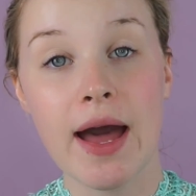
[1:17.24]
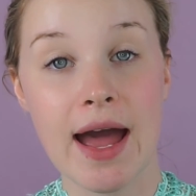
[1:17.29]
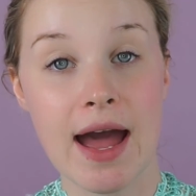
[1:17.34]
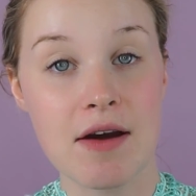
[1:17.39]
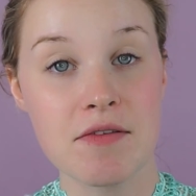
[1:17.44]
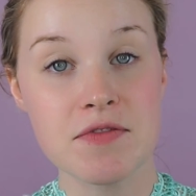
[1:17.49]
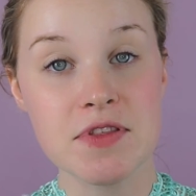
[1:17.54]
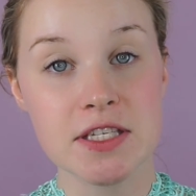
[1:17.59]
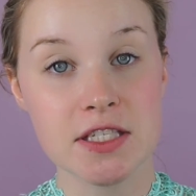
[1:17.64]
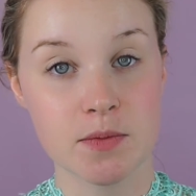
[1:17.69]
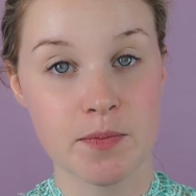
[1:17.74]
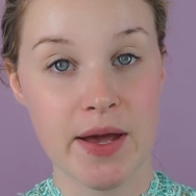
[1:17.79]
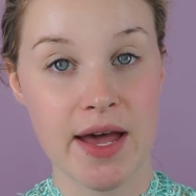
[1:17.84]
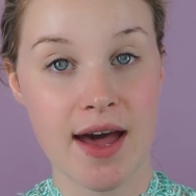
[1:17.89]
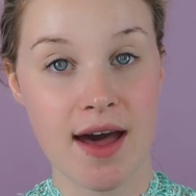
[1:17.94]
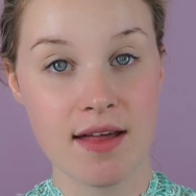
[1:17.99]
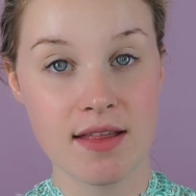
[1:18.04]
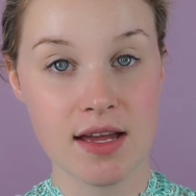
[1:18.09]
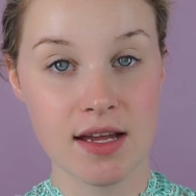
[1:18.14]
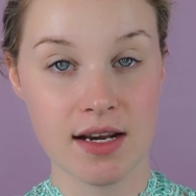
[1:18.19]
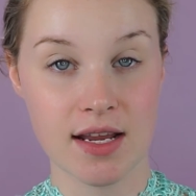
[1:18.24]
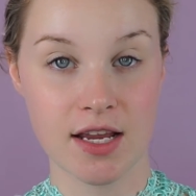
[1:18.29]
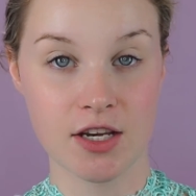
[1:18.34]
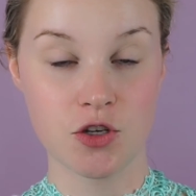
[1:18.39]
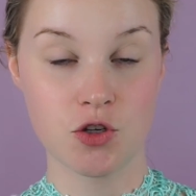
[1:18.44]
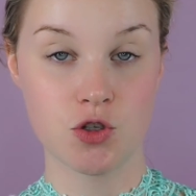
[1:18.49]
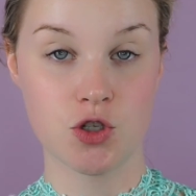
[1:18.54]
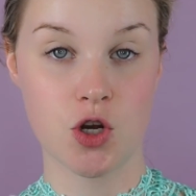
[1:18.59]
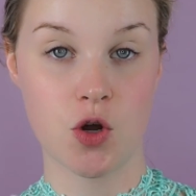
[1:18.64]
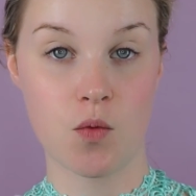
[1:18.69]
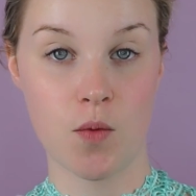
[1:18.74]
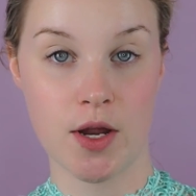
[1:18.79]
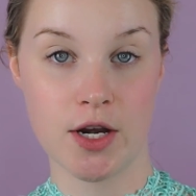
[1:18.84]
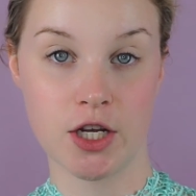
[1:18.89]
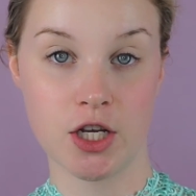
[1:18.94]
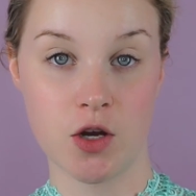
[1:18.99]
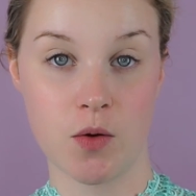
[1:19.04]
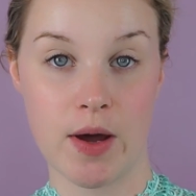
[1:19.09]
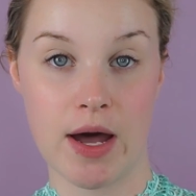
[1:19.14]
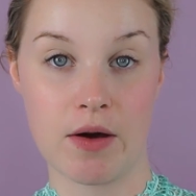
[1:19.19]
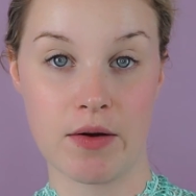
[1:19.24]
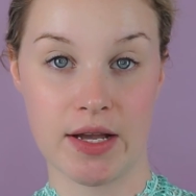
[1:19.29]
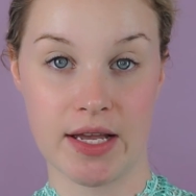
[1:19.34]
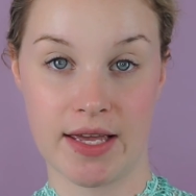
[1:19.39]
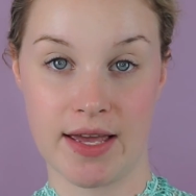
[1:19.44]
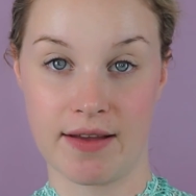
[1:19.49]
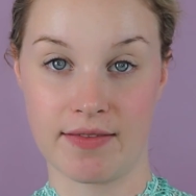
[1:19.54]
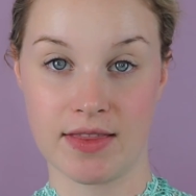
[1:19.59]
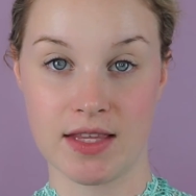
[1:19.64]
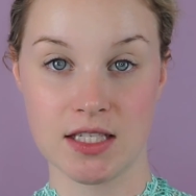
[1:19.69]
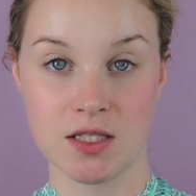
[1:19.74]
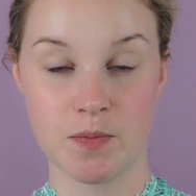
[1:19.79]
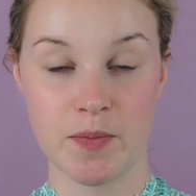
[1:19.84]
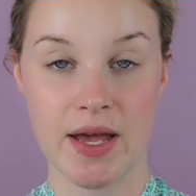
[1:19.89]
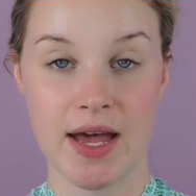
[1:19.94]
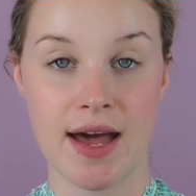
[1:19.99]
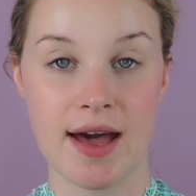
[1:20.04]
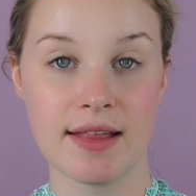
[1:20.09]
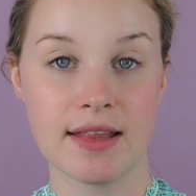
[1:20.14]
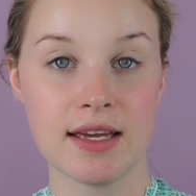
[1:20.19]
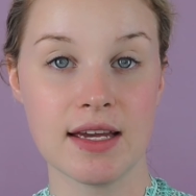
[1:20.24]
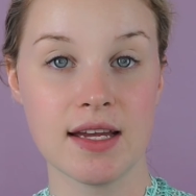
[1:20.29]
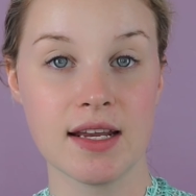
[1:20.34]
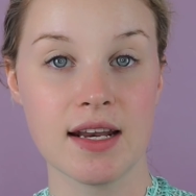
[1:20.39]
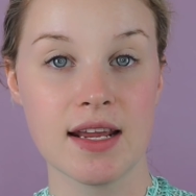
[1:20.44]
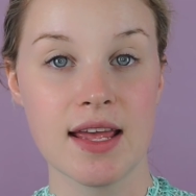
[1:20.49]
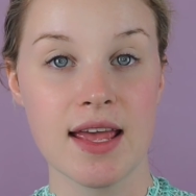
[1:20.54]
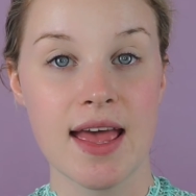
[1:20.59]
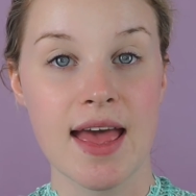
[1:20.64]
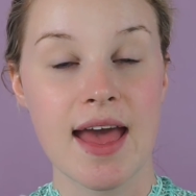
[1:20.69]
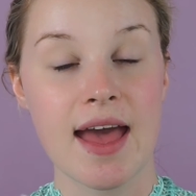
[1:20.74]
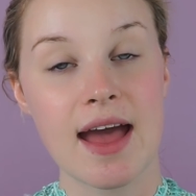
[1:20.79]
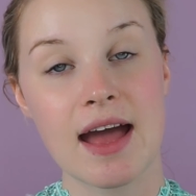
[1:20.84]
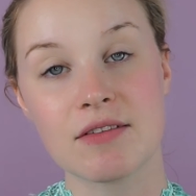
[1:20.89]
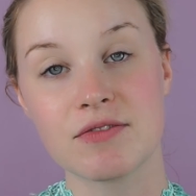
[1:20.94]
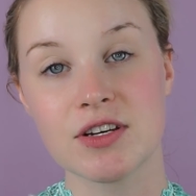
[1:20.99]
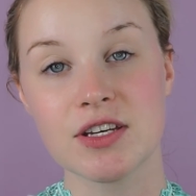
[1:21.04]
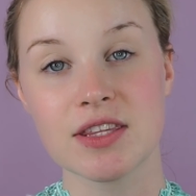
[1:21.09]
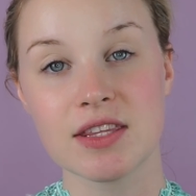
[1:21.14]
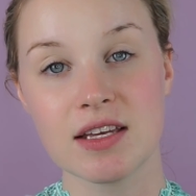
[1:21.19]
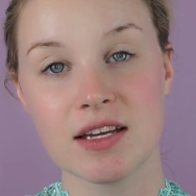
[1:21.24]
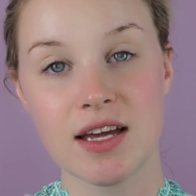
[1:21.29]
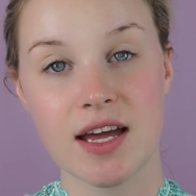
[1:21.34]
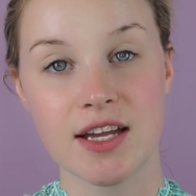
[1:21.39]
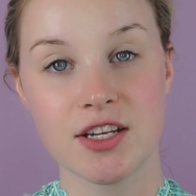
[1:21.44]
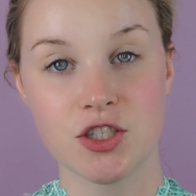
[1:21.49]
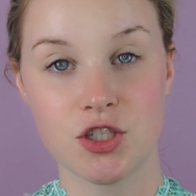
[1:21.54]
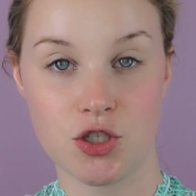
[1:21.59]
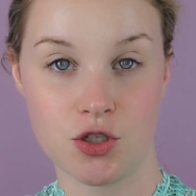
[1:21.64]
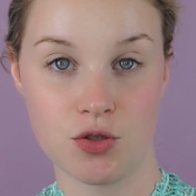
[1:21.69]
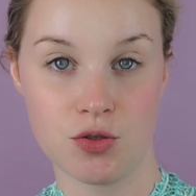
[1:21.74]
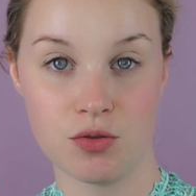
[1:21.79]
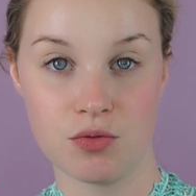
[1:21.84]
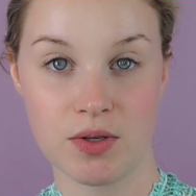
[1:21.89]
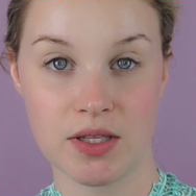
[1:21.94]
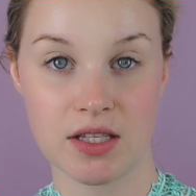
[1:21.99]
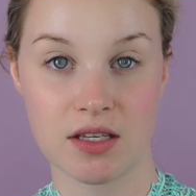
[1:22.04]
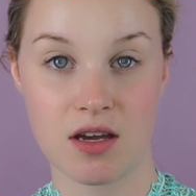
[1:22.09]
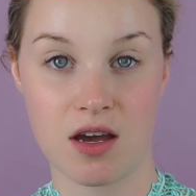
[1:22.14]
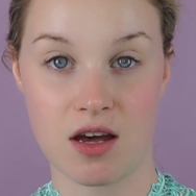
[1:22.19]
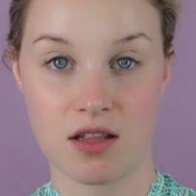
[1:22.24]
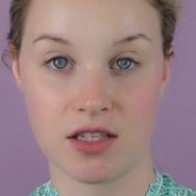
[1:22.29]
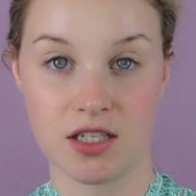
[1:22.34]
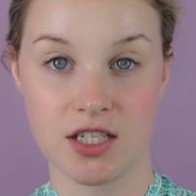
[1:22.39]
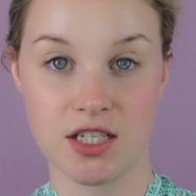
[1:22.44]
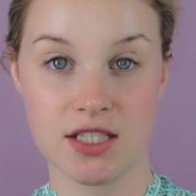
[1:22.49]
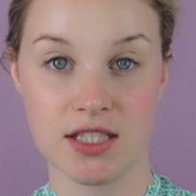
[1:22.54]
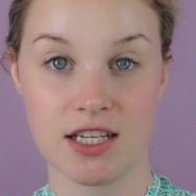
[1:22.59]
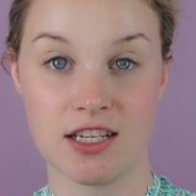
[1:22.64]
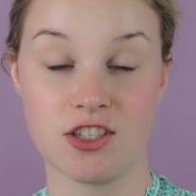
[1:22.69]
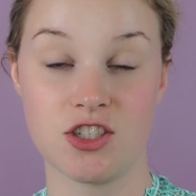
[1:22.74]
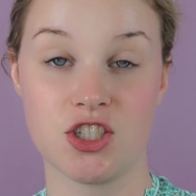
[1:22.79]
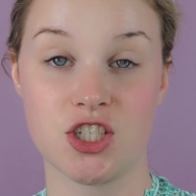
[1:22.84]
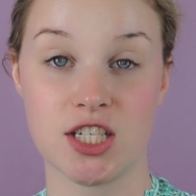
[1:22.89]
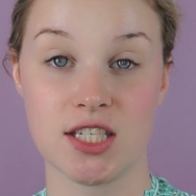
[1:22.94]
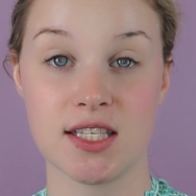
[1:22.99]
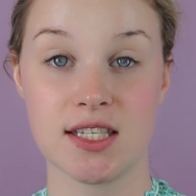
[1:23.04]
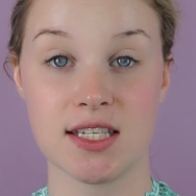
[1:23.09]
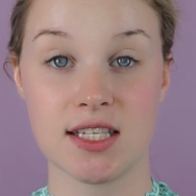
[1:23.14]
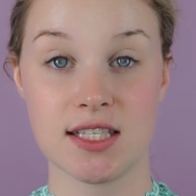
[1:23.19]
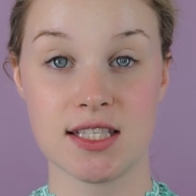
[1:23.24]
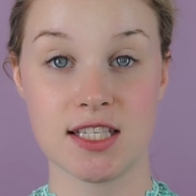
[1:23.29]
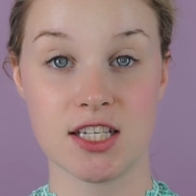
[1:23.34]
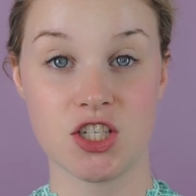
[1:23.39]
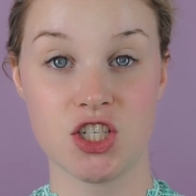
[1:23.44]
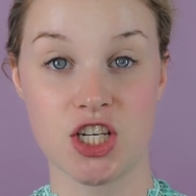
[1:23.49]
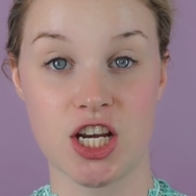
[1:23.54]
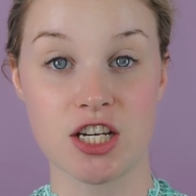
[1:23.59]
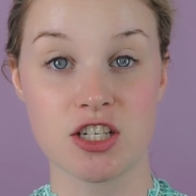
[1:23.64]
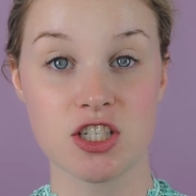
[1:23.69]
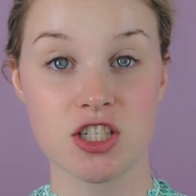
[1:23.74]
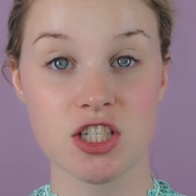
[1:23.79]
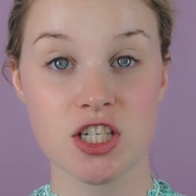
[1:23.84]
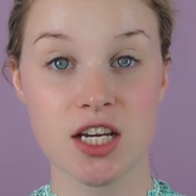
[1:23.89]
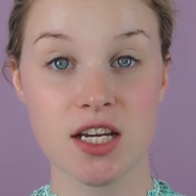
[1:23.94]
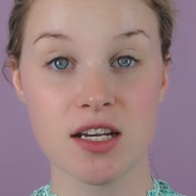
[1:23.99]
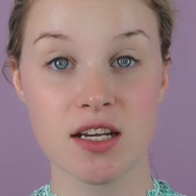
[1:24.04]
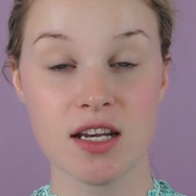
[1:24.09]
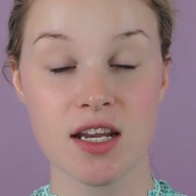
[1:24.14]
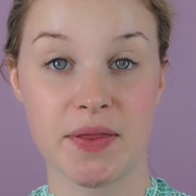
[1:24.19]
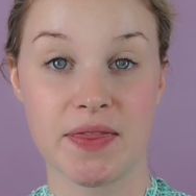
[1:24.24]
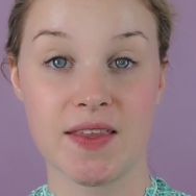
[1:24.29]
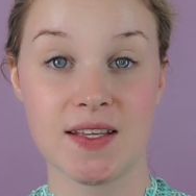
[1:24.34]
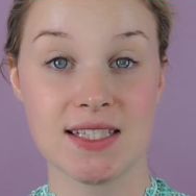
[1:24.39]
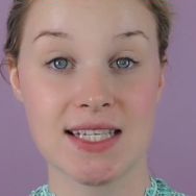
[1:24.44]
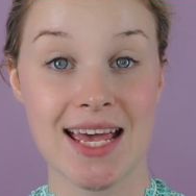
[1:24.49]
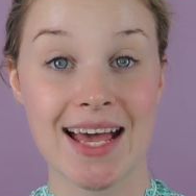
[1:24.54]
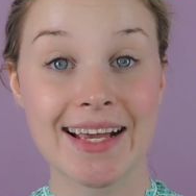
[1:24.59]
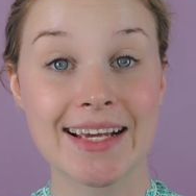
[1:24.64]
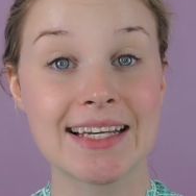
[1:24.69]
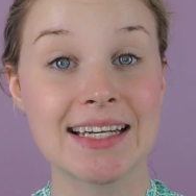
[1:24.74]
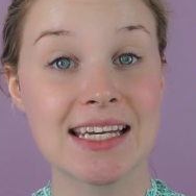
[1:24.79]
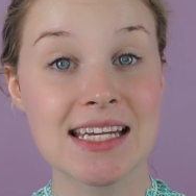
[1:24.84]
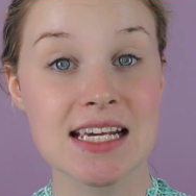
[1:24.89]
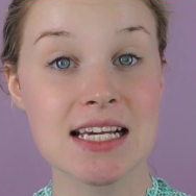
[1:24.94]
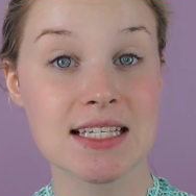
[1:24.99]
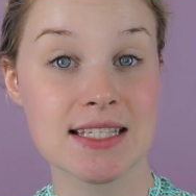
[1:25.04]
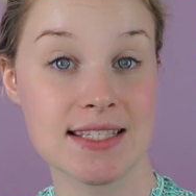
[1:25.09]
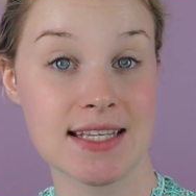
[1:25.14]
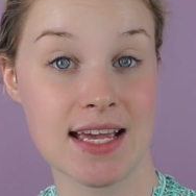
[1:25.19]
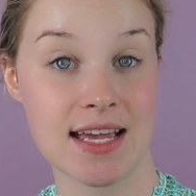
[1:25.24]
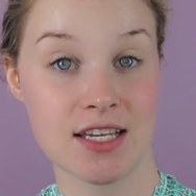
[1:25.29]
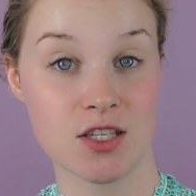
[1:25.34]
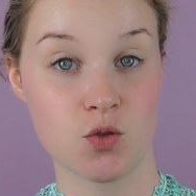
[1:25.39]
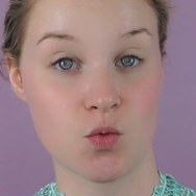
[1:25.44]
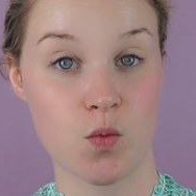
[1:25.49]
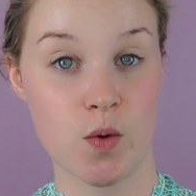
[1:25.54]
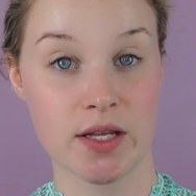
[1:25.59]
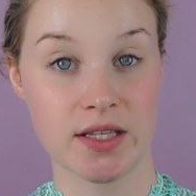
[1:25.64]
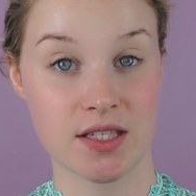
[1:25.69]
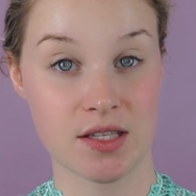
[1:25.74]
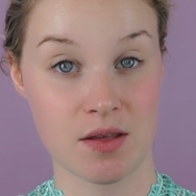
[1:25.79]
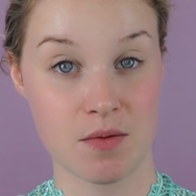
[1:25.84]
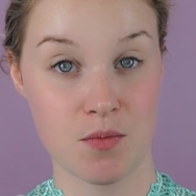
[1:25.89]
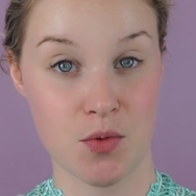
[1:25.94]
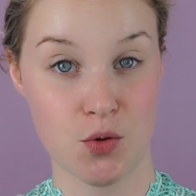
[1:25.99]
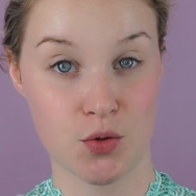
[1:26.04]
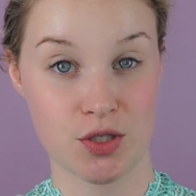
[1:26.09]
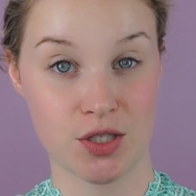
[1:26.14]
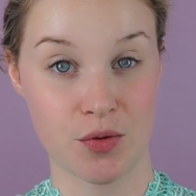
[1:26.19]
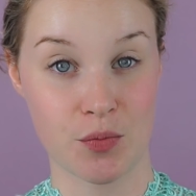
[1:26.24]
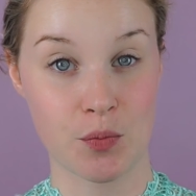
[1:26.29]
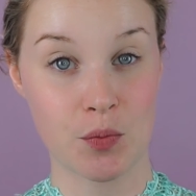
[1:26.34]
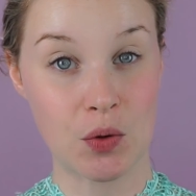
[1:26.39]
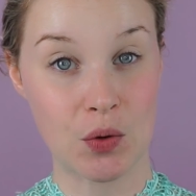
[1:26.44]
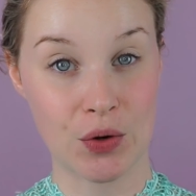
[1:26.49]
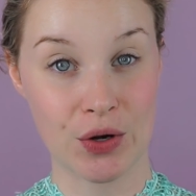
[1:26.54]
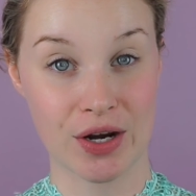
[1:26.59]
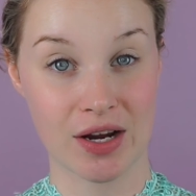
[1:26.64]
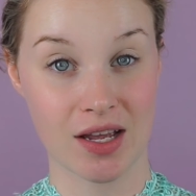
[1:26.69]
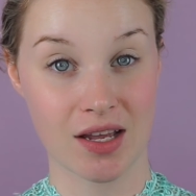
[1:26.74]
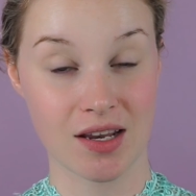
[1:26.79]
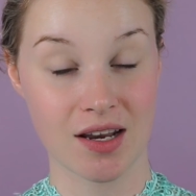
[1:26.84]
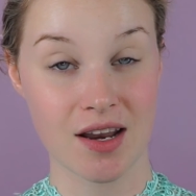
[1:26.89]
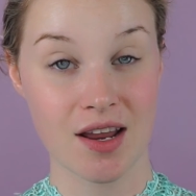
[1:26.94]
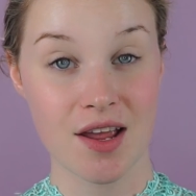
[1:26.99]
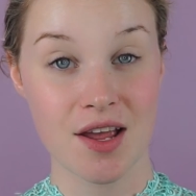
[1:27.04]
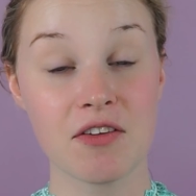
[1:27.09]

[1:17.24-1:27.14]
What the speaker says: have this palette and you don't want to go out and get this palette, everything I do with colors is just a suggestion, but the techniques is what's the most important.